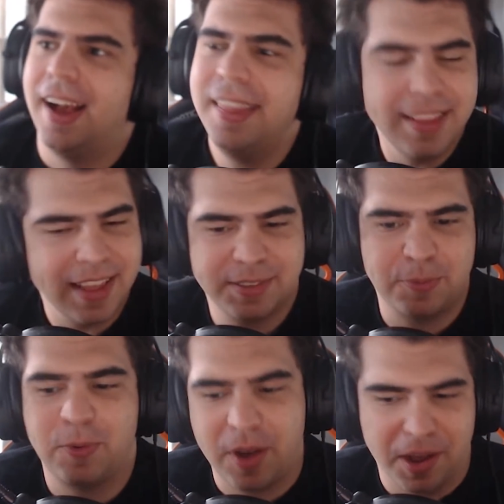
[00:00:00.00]
I think that's
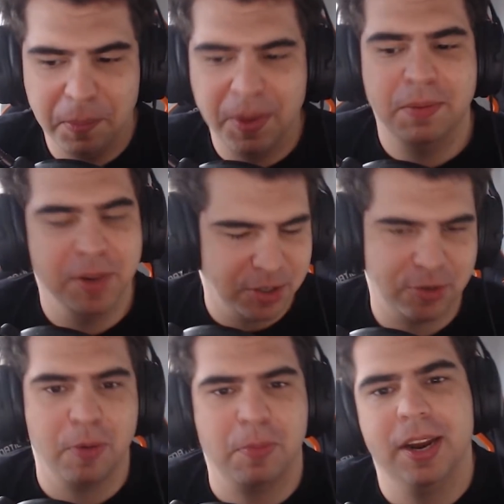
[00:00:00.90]
what made me a
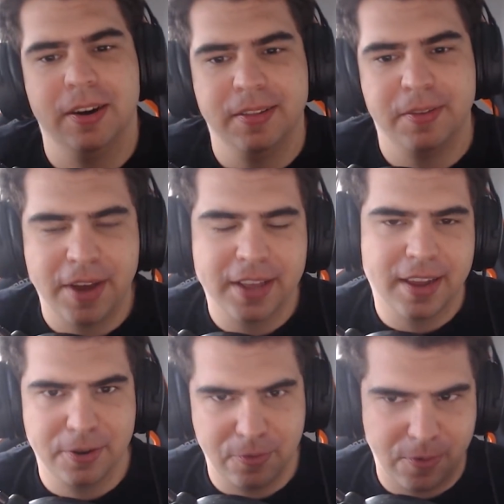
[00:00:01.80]
strong player. The fact
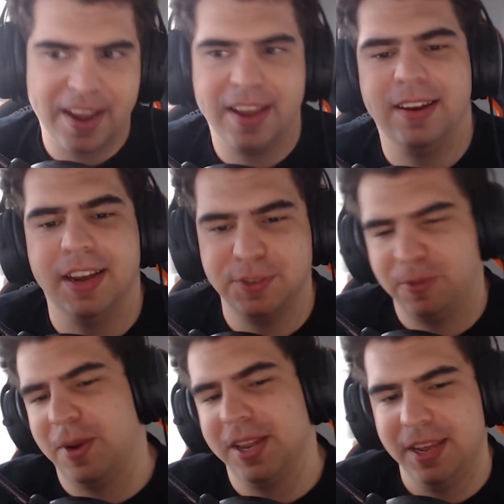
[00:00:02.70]
that I could recognize
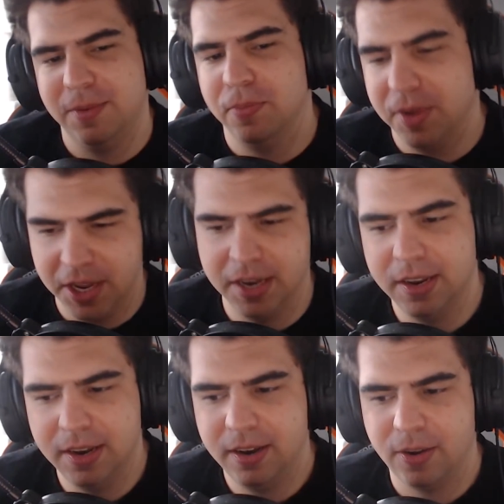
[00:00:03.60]
what my team
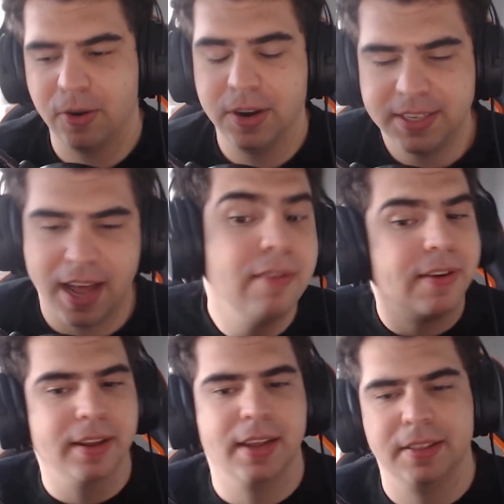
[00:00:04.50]
needed, or at least I
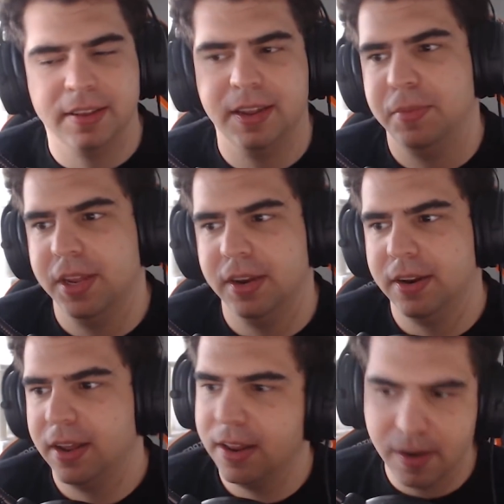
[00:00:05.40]
felt like the team
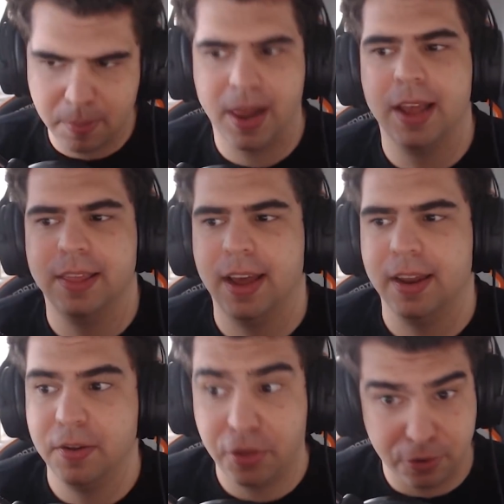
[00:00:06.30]
needed, and then apply
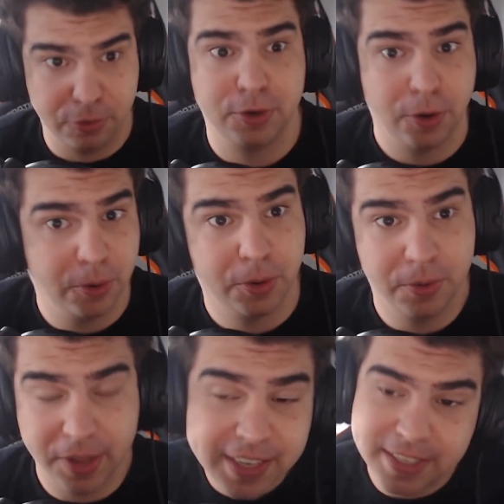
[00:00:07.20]
that through solo
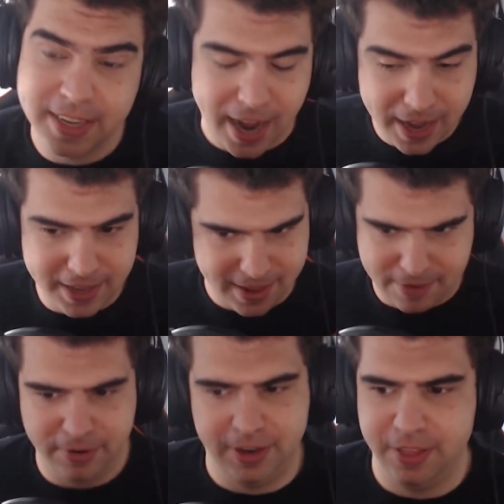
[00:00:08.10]
queue. Like, that's the thing. I
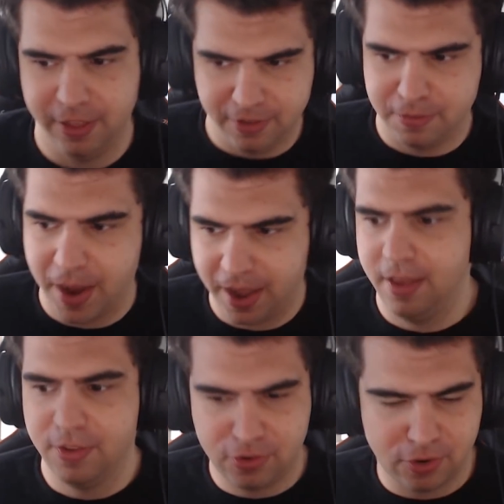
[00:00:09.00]
never did this by
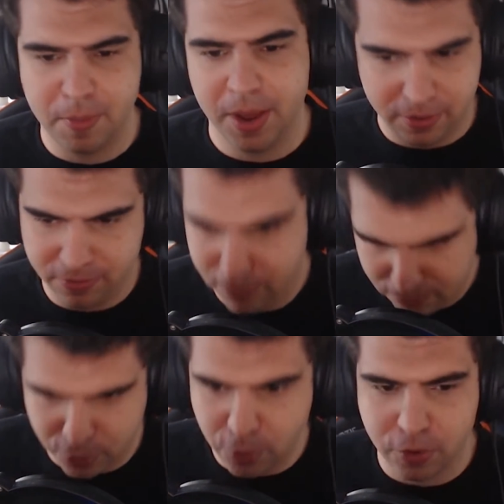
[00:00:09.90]
scrimming
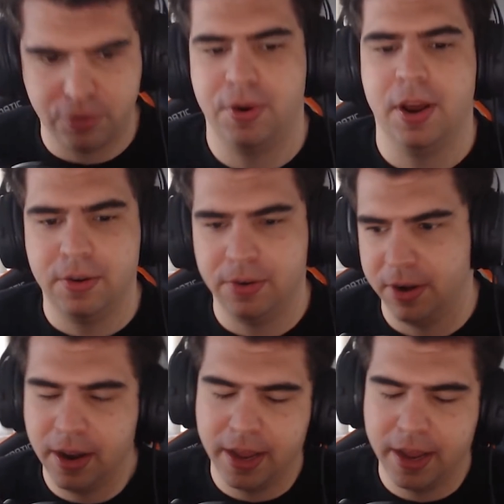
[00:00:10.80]
200 or 300.